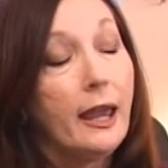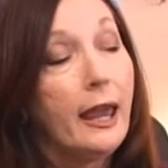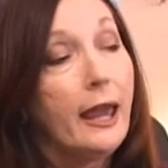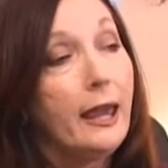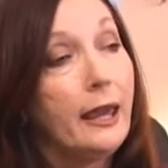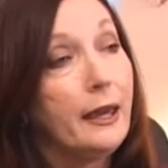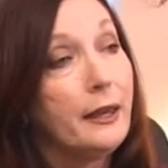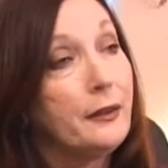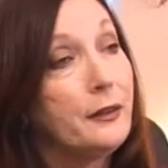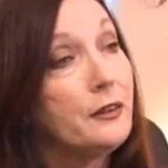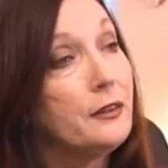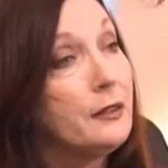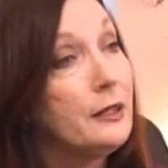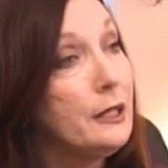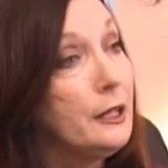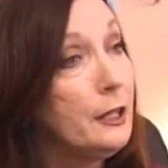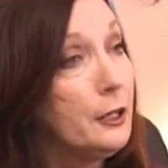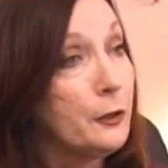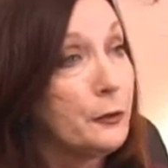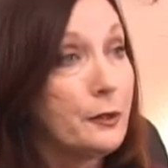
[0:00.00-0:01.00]
and
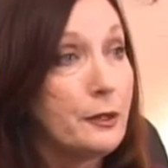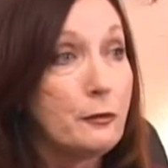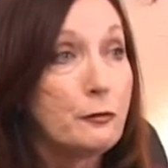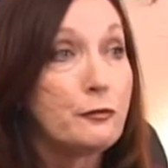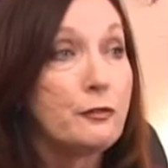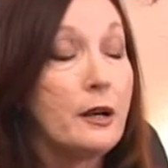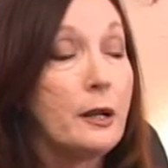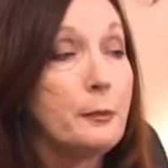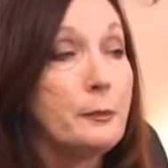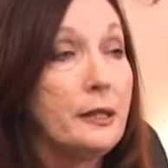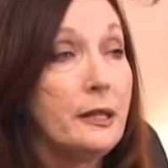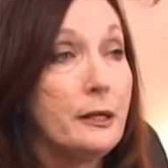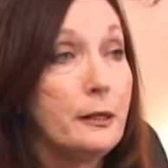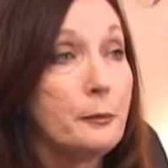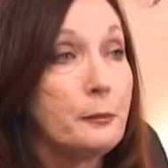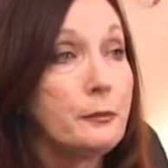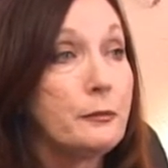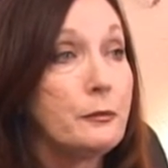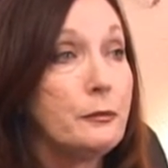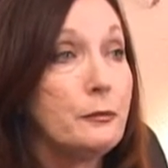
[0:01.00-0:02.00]
hearing from
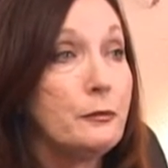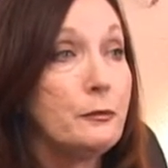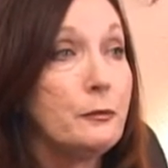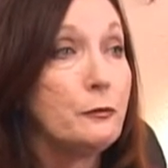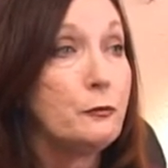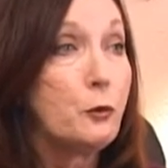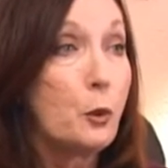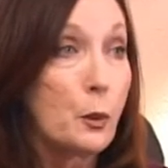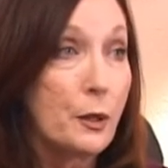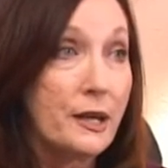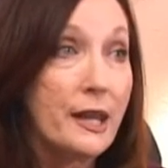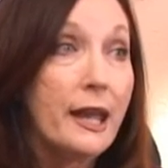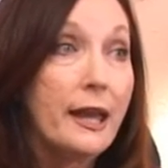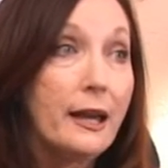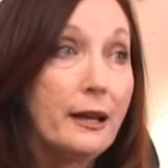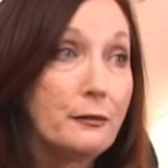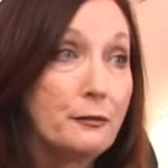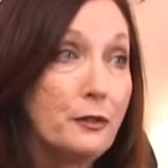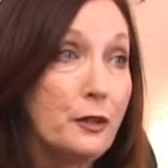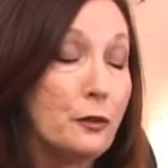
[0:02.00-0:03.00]
him four and a
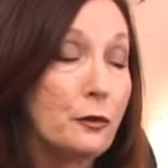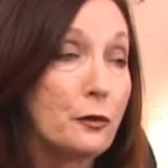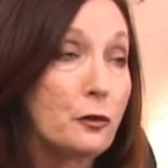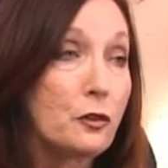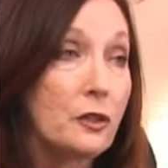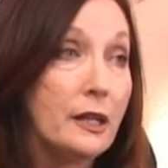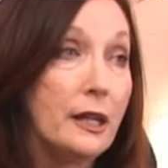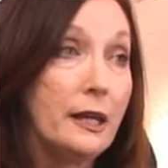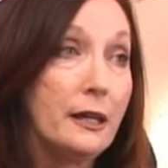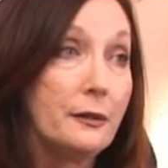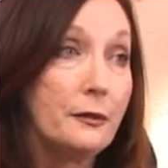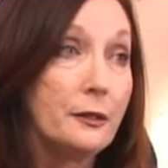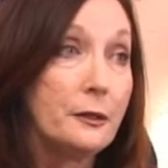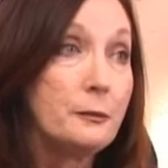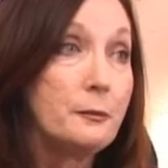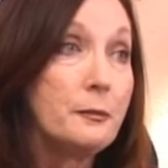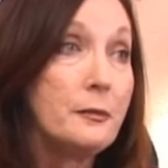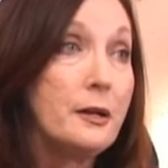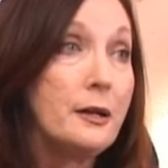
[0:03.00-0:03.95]
half years later,